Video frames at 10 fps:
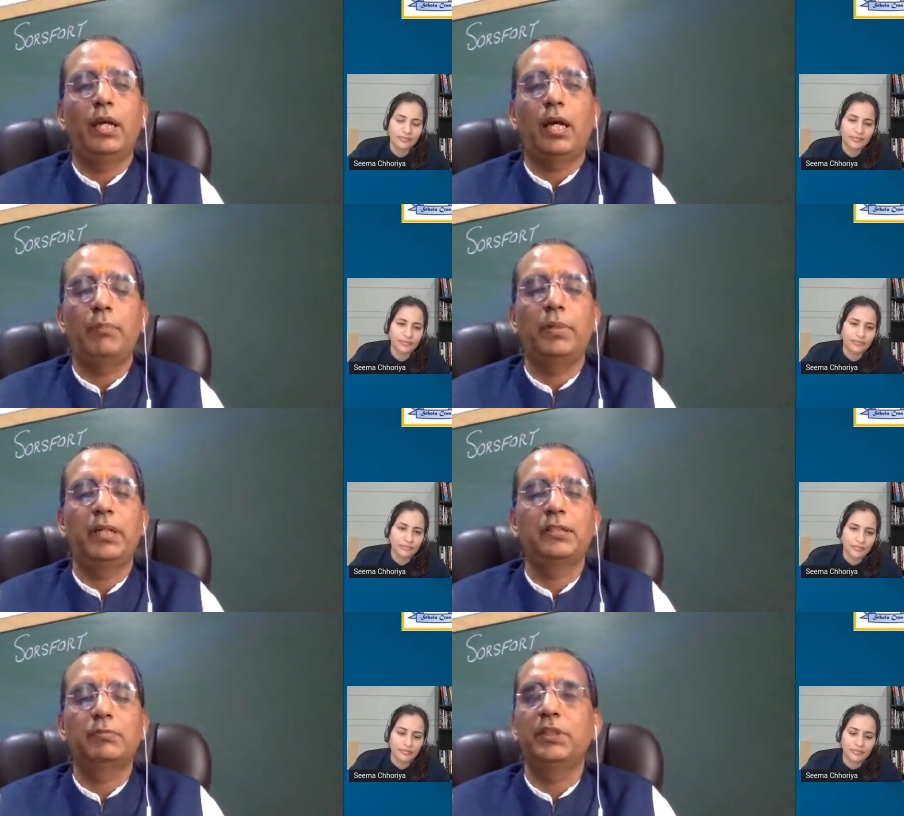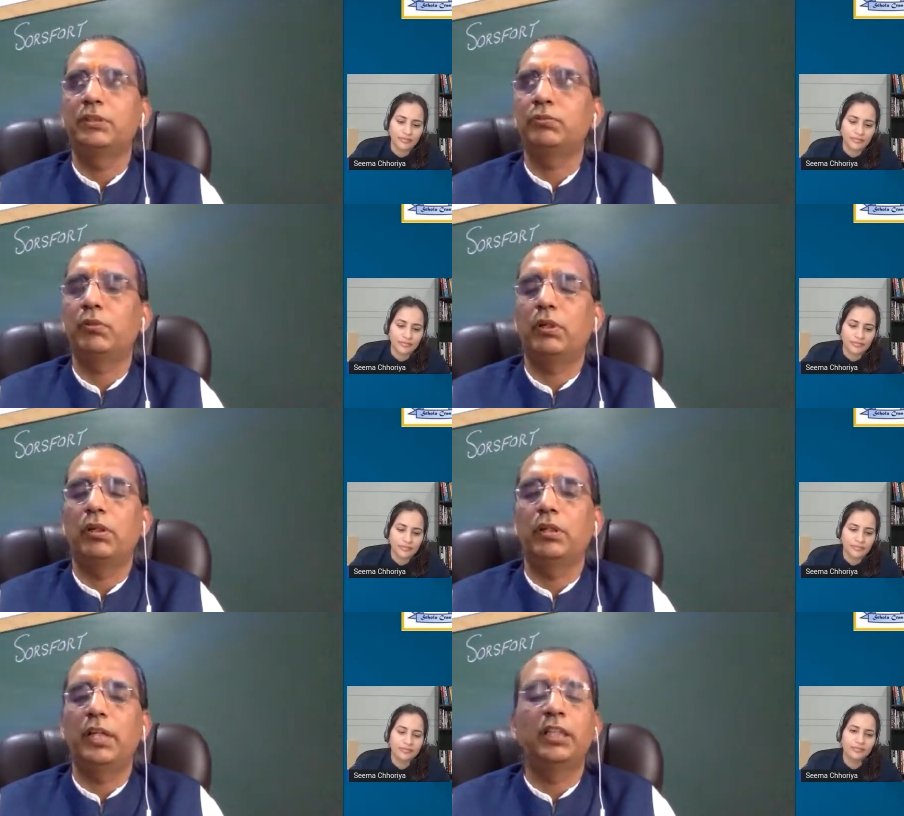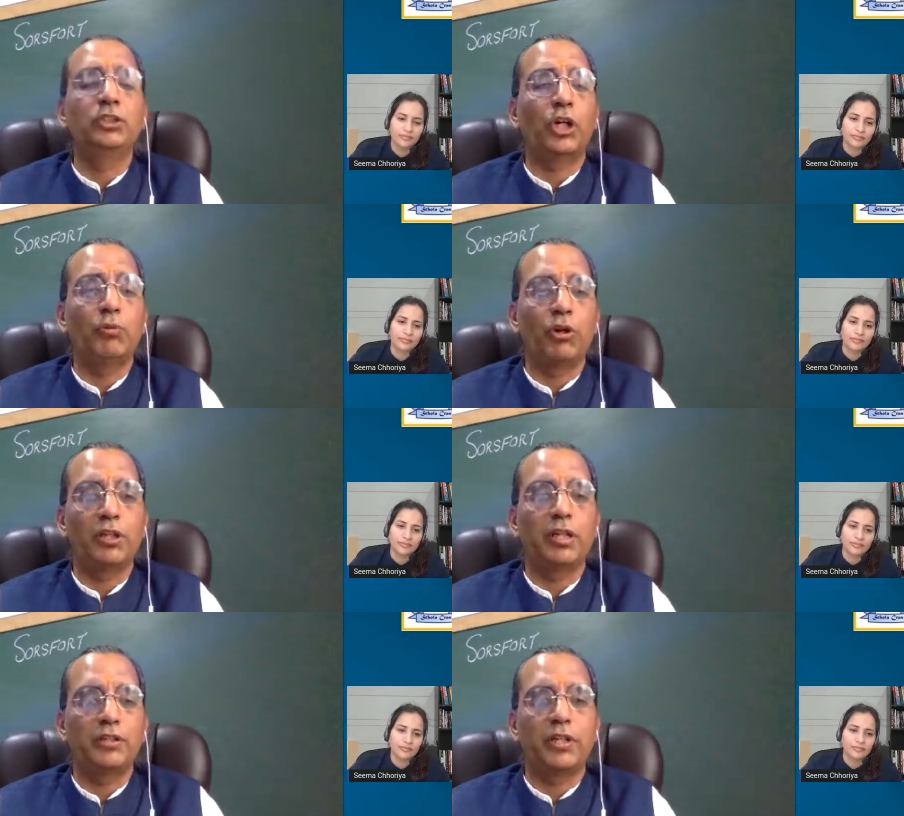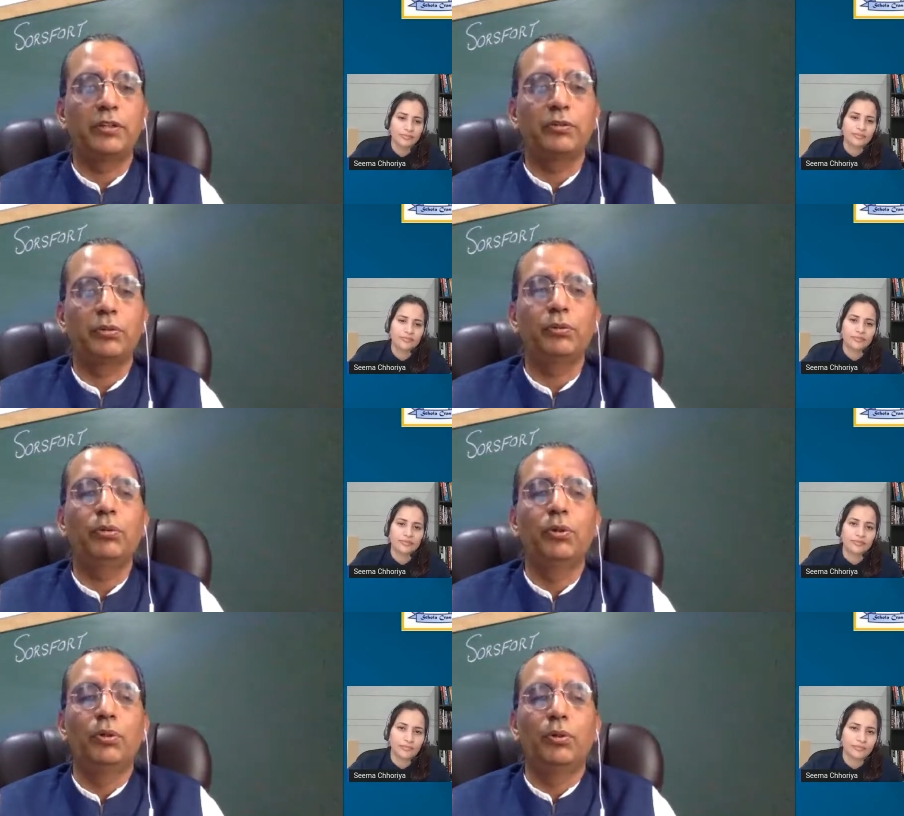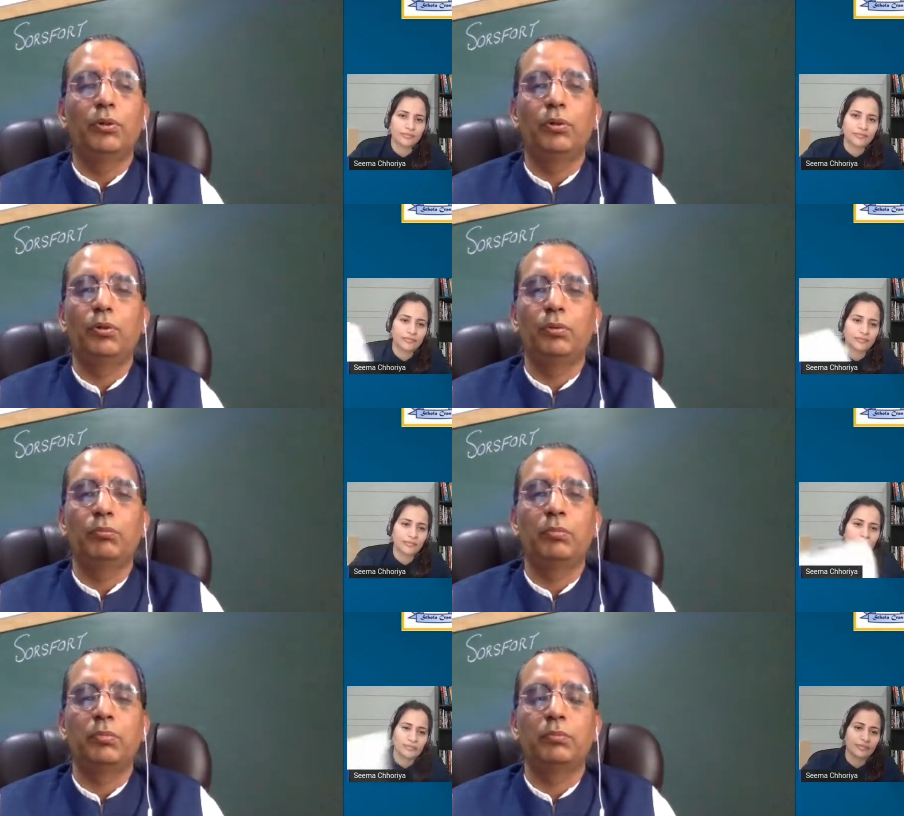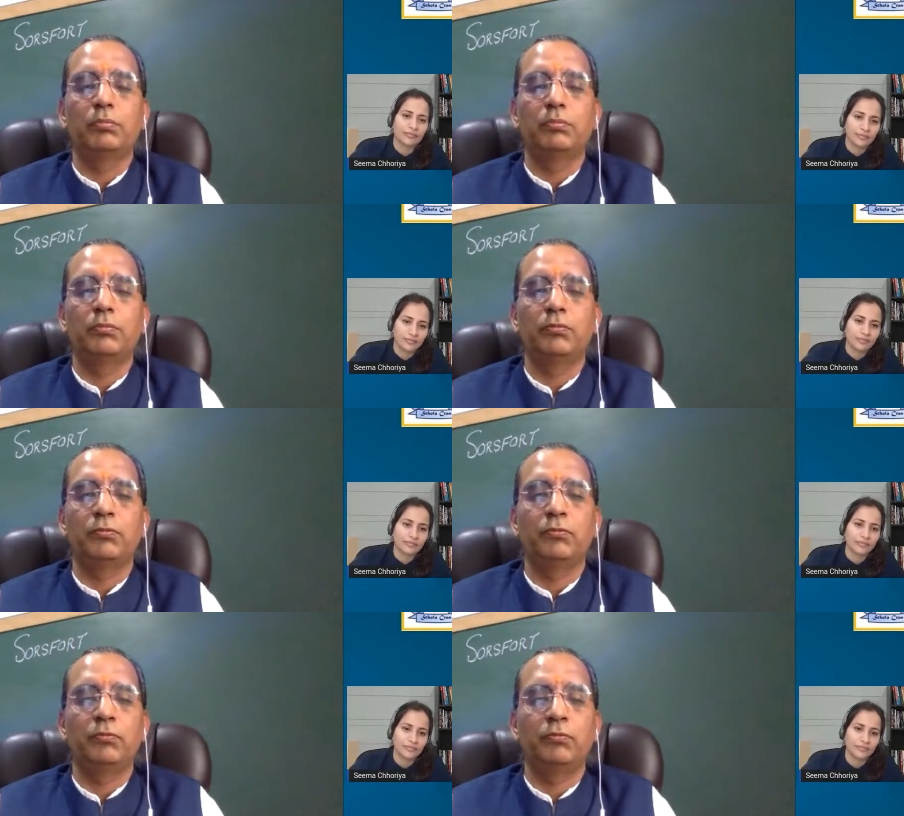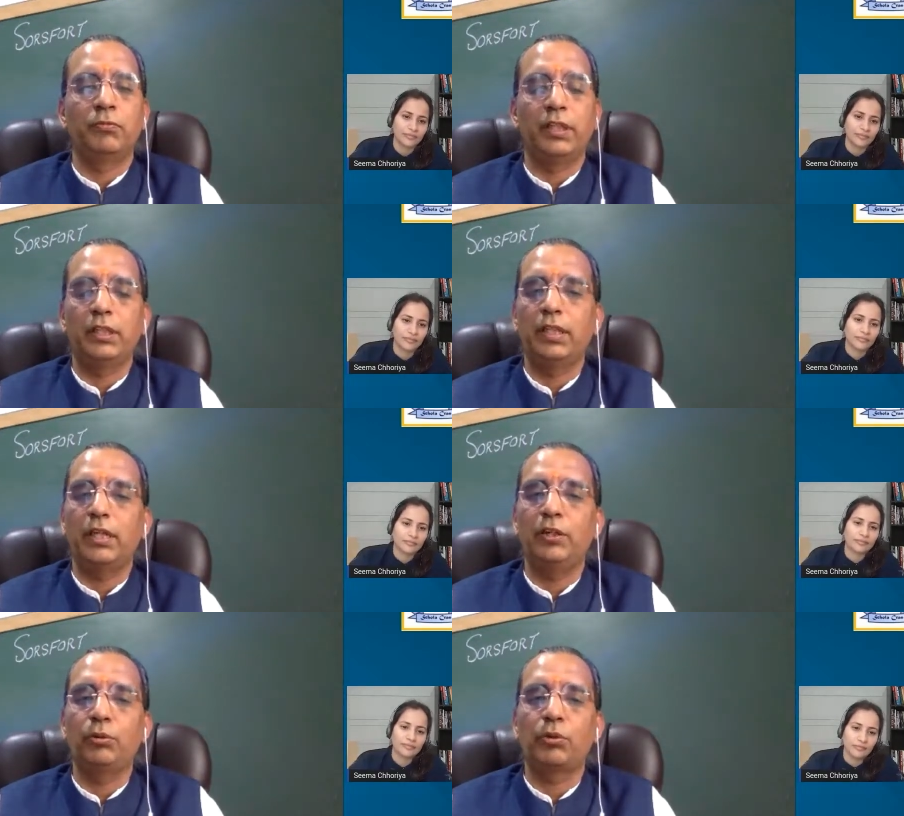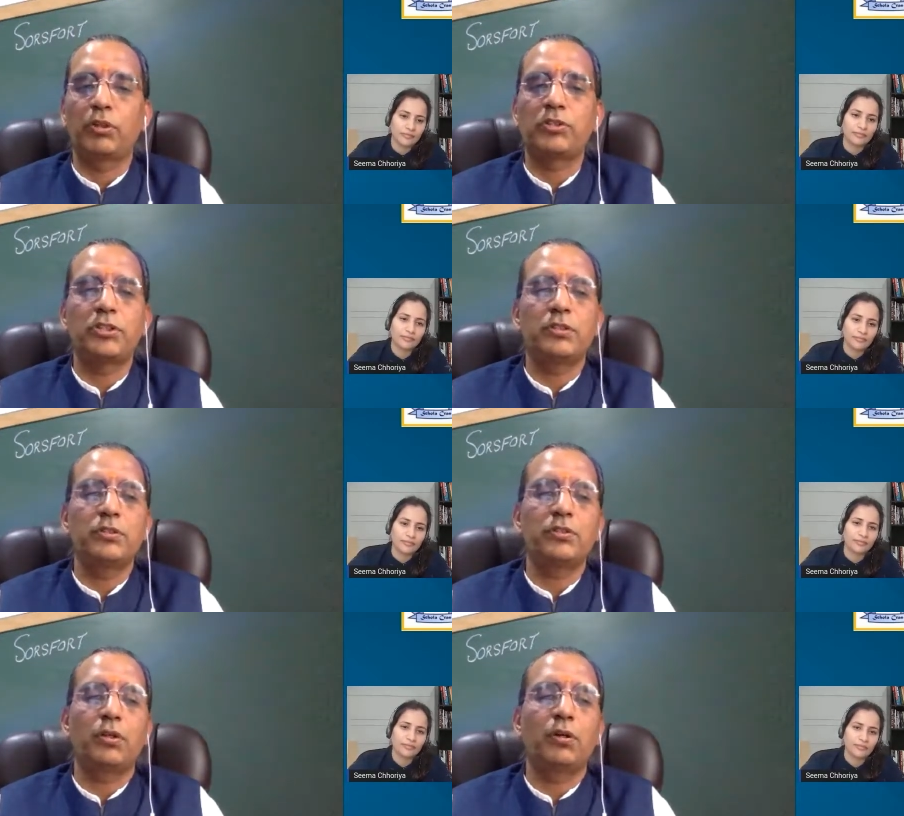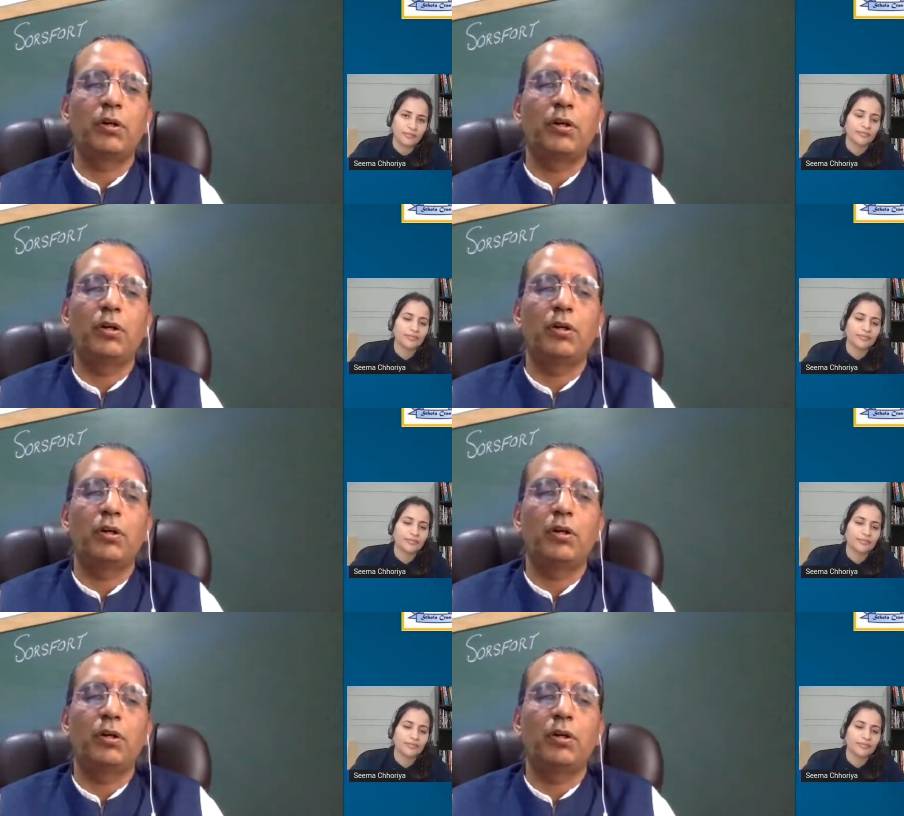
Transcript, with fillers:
Speaker 1: Happiness means uh, they enjoy what they are trying to do, or, mm, whether they are into kitchens or, or,